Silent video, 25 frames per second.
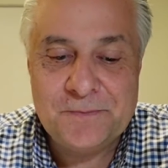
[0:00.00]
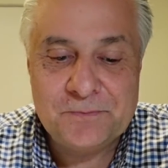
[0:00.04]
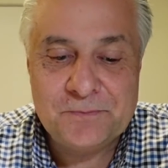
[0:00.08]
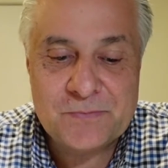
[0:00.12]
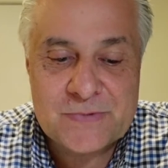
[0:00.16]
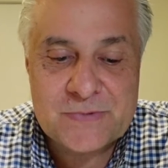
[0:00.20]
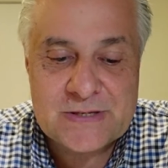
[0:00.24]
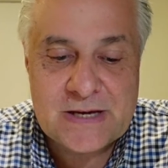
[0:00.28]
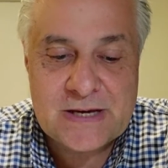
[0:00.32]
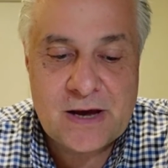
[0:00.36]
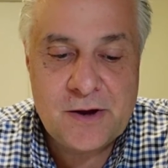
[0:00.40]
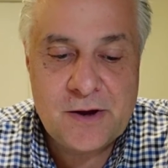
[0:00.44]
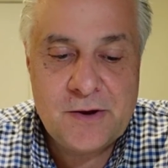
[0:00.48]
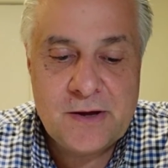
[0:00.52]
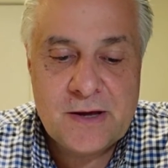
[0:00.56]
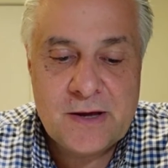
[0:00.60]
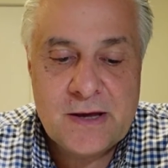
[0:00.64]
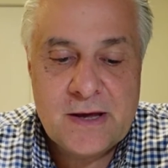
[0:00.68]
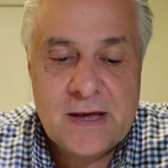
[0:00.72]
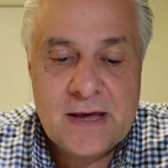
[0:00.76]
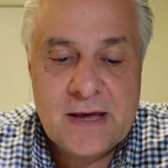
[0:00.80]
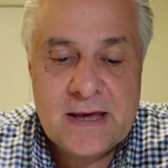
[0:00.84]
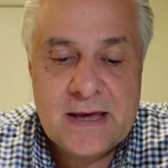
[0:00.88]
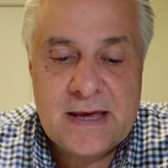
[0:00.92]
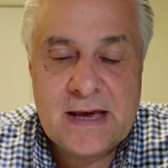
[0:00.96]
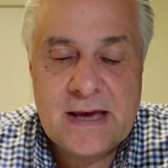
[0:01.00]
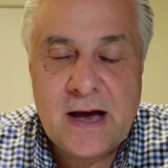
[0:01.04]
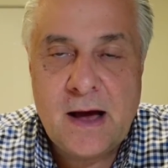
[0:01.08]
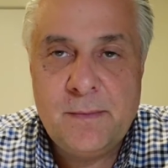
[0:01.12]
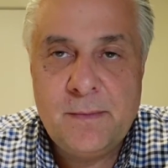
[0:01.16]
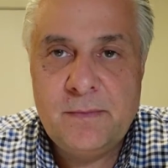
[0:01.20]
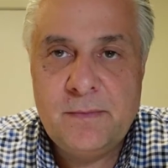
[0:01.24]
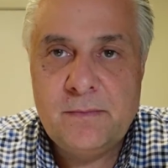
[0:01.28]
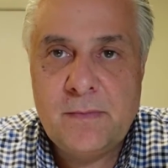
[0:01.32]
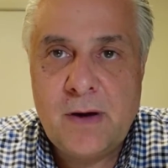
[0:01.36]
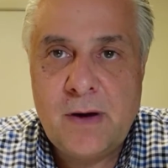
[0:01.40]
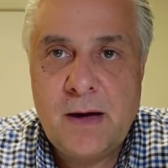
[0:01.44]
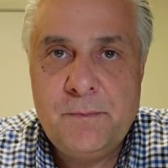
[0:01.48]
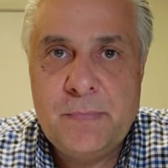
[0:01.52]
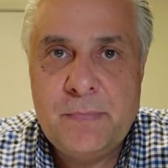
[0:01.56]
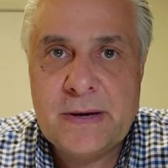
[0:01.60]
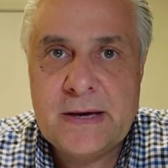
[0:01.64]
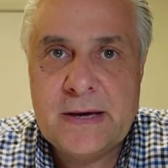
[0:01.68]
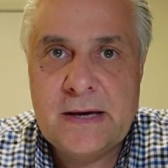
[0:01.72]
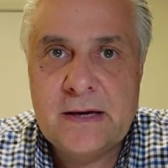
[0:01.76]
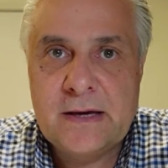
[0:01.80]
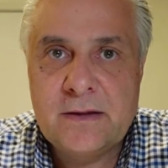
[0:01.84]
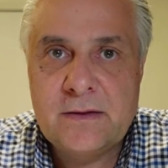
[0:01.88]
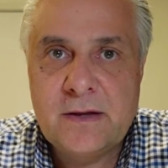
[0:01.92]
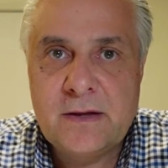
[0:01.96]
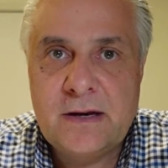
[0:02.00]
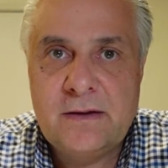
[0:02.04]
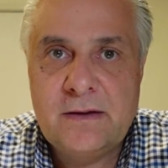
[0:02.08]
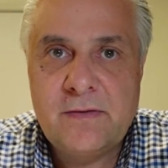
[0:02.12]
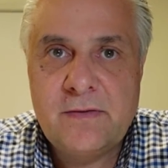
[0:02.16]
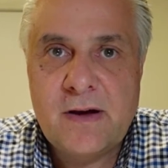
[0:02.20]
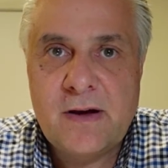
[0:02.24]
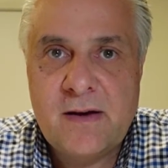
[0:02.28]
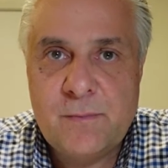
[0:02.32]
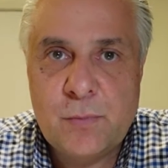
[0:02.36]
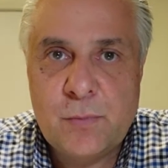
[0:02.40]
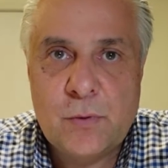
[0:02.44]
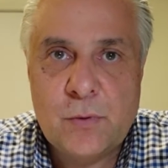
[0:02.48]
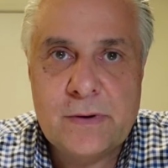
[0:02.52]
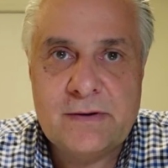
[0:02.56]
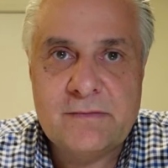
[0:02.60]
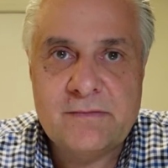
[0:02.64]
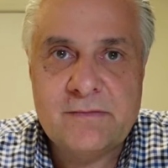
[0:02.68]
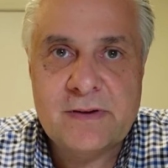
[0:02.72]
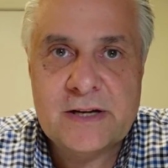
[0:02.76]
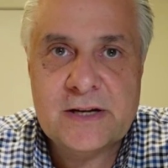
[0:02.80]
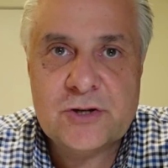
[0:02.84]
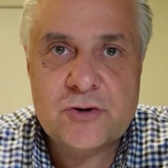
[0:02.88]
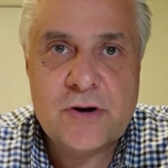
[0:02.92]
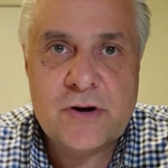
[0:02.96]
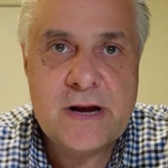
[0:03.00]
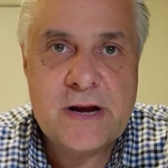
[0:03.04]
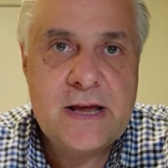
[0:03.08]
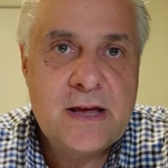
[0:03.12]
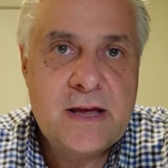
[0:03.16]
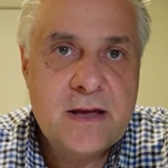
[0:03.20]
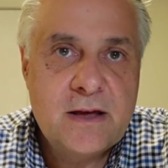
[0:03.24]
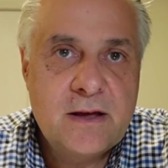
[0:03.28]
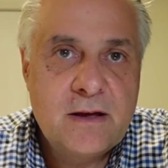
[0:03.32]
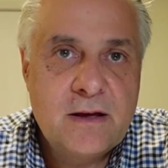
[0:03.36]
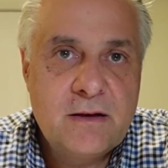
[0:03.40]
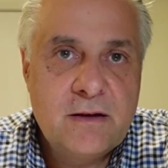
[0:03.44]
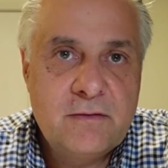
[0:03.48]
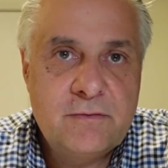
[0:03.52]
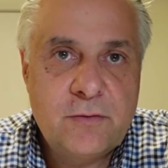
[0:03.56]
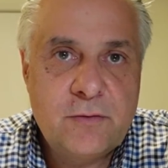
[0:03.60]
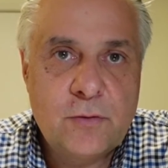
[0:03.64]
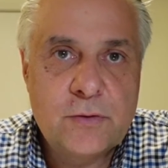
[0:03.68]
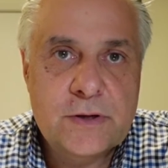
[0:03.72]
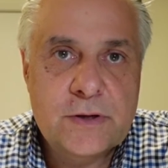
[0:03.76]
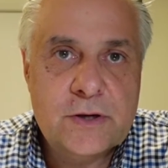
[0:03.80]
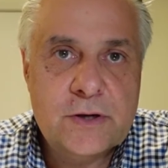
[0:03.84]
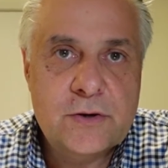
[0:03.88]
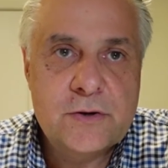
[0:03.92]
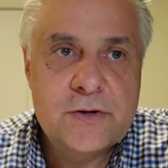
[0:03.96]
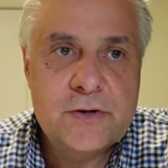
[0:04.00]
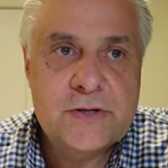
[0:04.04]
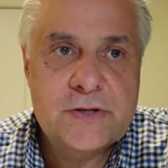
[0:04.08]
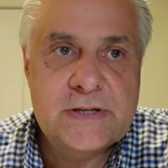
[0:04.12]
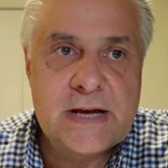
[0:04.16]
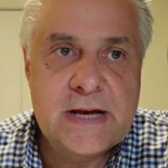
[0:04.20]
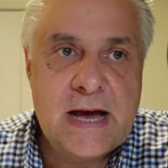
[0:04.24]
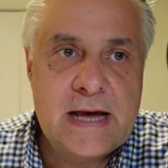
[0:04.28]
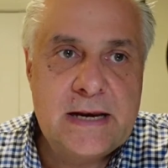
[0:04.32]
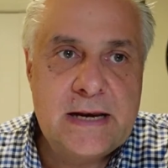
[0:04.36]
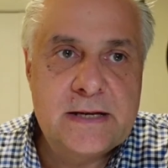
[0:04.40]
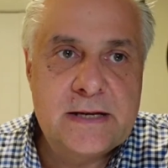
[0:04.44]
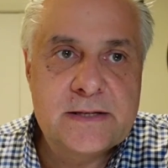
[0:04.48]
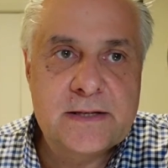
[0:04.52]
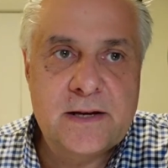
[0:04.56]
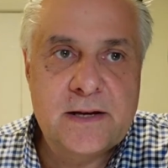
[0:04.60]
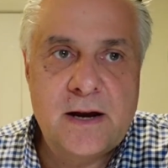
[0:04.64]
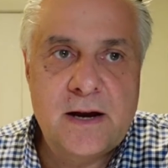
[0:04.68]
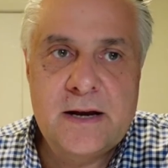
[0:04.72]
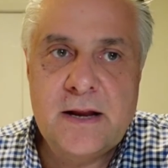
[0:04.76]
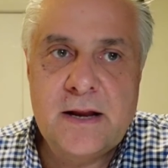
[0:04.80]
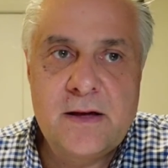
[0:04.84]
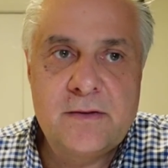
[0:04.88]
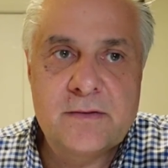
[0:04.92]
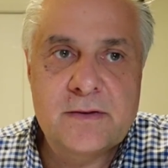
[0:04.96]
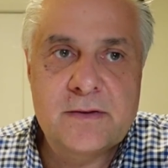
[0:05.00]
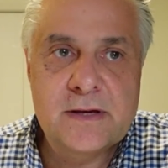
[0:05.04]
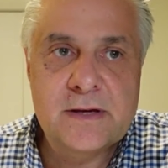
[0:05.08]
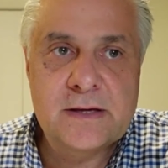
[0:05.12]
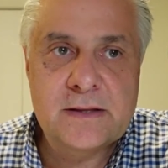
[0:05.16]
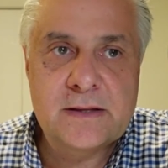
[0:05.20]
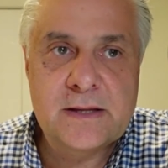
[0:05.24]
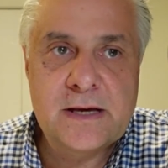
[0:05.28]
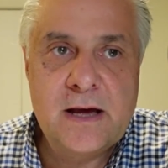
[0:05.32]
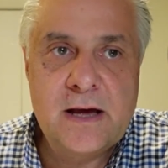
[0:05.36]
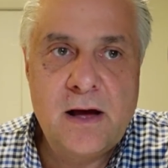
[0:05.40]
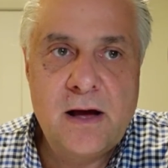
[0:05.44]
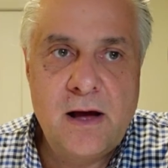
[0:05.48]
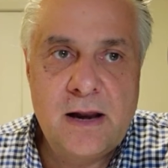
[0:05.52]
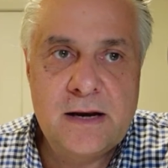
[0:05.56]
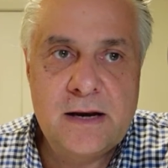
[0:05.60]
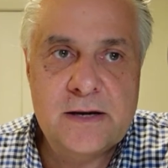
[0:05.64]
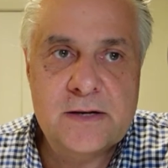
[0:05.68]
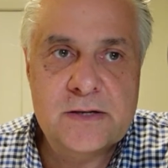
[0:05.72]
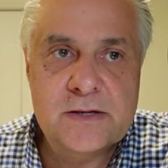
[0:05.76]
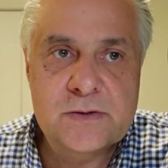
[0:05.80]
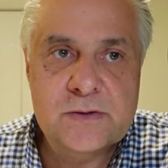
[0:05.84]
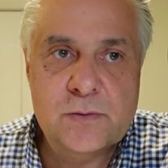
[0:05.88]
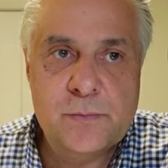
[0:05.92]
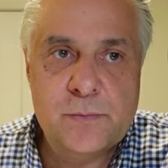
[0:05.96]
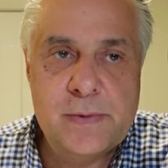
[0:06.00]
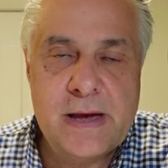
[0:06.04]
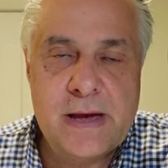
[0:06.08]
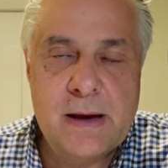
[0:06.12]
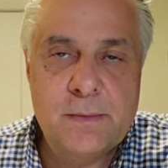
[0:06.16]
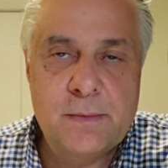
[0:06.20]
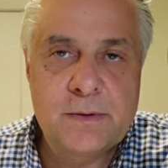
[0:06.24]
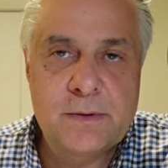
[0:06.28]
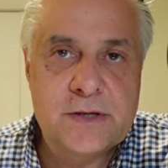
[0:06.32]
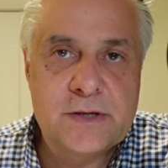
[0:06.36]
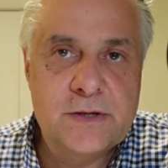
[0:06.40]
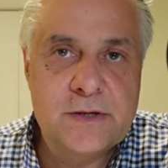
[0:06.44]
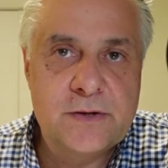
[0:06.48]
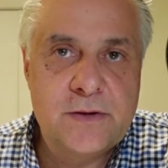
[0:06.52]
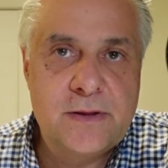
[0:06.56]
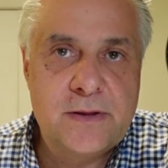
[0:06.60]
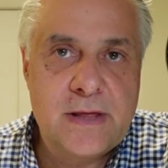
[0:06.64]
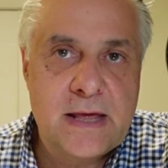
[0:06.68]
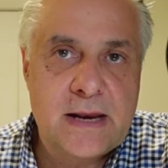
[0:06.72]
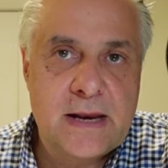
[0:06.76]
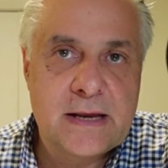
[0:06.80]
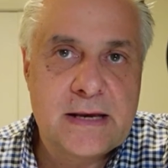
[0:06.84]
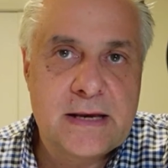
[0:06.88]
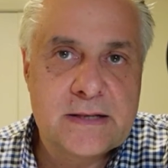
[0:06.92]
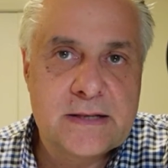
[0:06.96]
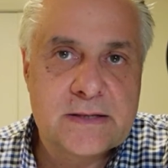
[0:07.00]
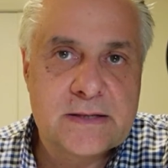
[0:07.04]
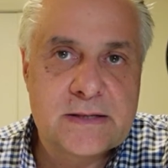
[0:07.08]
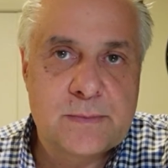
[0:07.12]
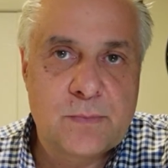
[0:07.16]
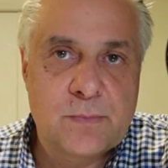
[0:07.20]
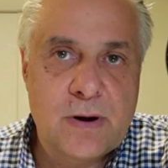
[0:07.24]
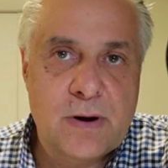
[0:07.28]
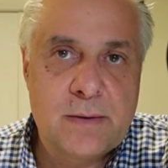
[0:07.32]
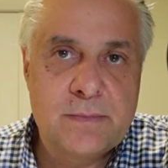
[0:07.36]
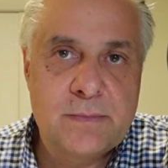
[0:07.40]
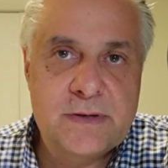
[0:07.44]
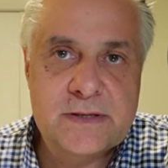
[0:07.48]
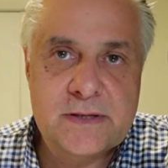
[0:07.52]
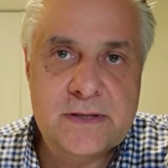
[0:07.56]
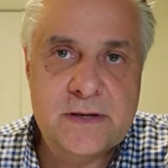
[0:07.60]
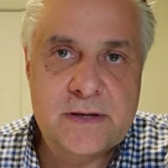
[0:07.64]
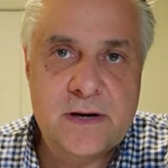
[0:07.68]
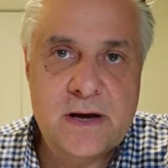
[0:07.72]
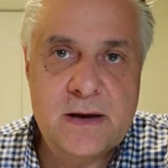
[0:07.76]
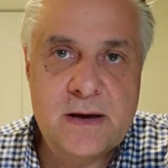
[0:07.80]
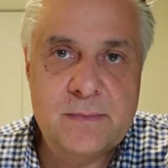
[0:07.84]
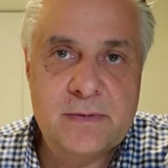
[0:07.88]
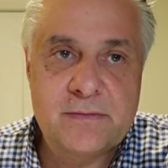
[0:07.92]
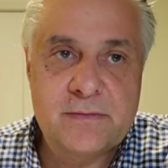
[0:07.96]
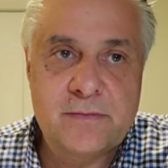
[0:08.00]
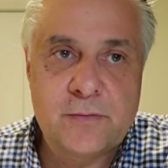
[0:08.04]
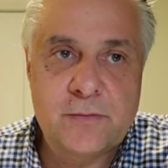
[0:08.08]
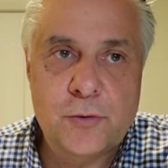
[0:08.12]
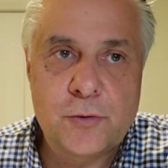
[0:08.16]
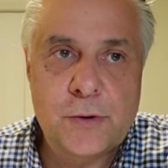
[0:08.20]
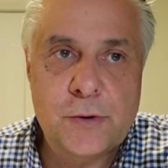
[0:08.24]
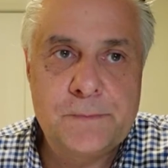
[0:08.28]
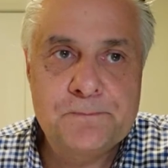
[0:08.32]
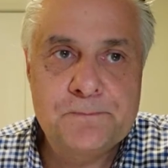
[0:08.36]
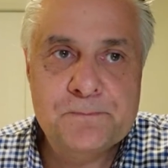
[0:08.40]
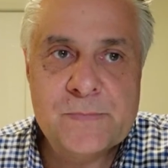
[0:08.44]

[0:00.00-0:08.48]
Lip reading: So, yeah, I'm picking a 35-point victory for the Crusaders, and I don't think the Highlanders will be able to do that against the Brumbies the night before.